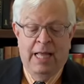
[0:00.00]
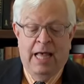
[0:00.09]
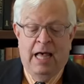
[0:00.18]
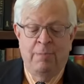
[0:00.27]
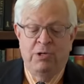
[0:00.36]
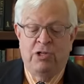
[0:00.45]

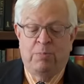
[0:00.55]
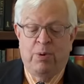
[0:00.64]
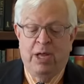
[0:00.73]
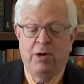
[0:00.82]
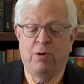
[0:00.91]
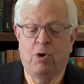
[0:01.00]
Hi, Mr.
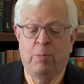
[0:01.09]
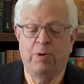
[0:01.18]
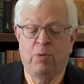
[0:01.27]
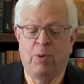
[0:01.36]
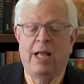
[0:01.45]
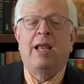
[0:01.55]
Prager. Hope you're
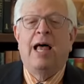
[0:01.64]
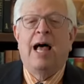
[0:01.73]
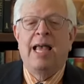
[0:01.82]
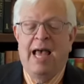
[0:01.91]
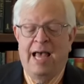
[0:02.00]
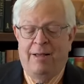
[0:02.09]
well. I
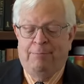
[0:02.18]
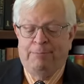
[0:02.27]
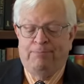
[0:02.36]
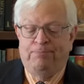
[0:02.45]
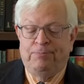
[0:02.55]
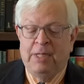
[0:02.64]
am.
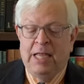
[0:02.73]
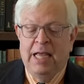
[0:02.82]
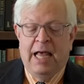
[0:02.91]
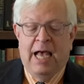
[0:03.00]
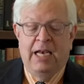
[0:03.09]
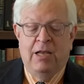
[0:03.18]

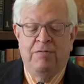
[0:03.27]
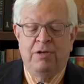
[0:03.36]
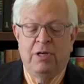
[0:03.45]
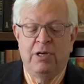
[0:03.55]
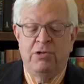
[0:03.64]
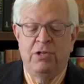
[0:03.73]
I love to
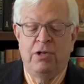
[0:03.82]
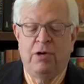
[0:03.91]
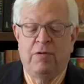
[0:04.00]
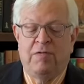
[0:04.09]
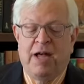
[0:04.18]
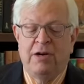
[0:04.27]
listen to your
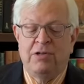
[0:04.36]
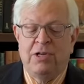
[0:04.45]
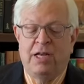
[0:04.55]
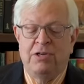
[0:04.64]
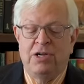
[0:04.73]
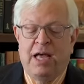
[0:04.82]

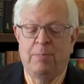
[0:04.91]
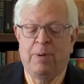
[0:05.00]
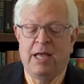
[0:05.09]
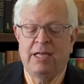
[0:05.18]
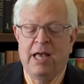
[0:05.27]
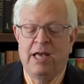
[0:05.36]
Fireside Chat
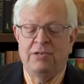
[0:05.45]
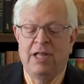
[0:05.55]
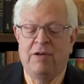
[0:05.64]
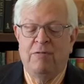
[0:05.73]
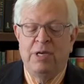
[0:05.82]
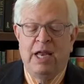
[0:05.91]
podcast
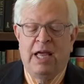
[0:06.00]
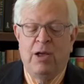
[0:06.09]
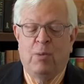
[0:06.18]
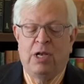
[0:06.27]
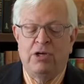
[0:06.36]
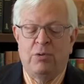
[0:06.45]
every day
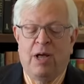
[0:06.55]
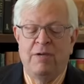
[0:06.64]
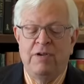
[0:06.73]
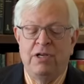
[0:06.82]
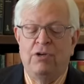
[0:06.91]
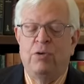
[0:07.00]
while
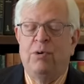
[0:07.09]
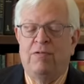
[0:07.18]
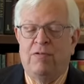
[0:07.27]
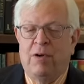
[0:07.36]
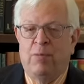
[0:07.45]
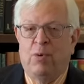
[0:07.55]
driving to and
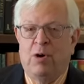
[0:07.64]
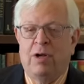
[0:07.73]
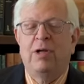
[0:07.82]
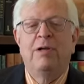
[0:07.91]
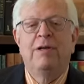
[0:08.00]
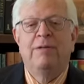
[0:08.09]
from
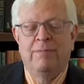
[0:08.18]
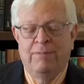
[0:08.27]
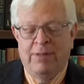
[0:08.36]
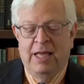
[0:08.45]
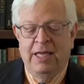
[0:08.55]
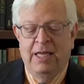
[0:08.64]
work.
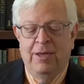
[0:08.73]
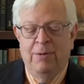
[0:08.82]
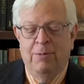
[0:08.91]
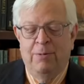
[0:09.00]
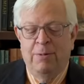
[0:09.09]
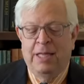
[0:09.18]
Thank you.